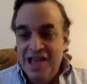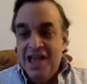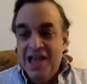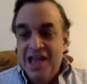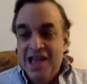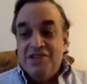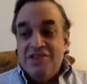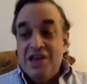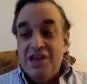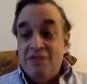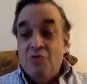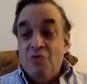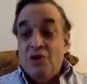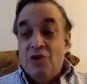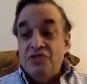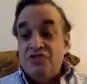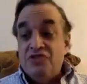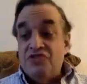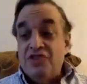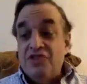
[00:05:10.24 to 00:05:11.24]
Then
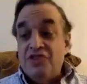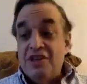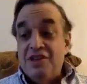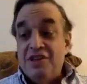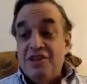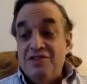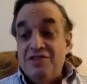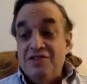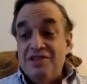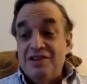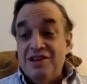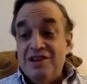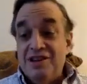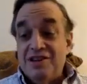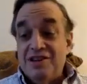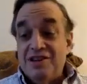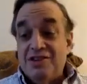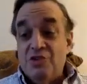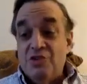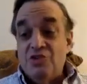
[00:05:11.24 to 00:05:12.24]
once, and
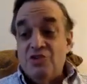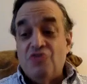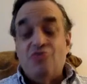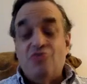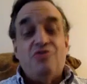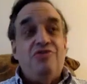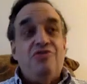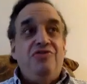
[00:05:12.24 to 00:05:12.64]
of course,